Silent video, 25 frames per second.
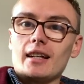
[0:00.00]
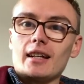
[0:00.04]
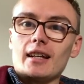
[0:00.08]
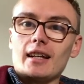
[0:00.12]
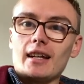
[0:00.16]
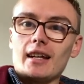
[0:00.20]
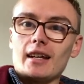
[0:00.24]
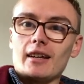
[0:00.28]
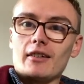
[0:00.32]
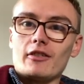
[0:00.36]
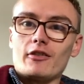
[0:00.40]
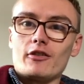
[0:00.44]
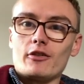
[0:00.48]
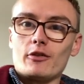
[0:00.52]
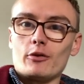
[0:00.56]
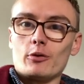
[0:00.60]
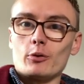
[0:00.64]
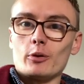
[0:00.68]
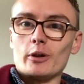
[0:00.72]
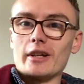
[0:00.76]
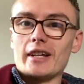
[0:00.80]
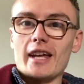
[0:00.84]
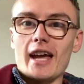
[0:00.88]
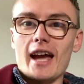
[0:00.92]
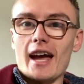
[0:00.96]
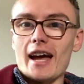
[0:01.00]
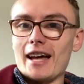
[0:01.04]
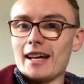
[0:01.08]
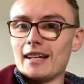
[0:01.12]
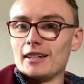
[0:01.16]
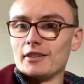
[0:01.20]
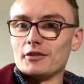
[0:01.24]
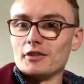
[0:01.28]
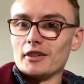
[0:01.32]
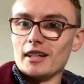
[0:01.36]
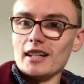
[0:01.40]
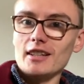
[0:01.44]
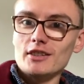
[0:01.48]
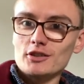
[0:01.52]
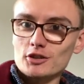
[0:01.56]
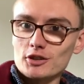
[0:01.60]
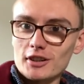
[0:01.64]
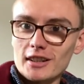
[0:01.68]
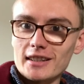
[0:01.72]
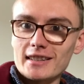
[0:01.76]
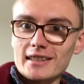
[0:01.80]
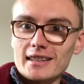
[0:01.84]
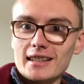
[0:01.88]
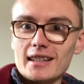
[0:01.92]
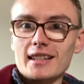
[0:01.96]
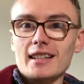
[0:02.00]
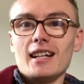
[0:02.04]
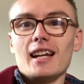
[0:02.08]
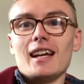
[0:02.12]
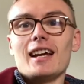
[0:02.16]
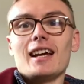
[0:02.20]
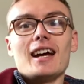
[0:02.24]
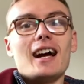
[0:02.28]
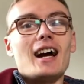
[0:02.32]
if we get anything interesting.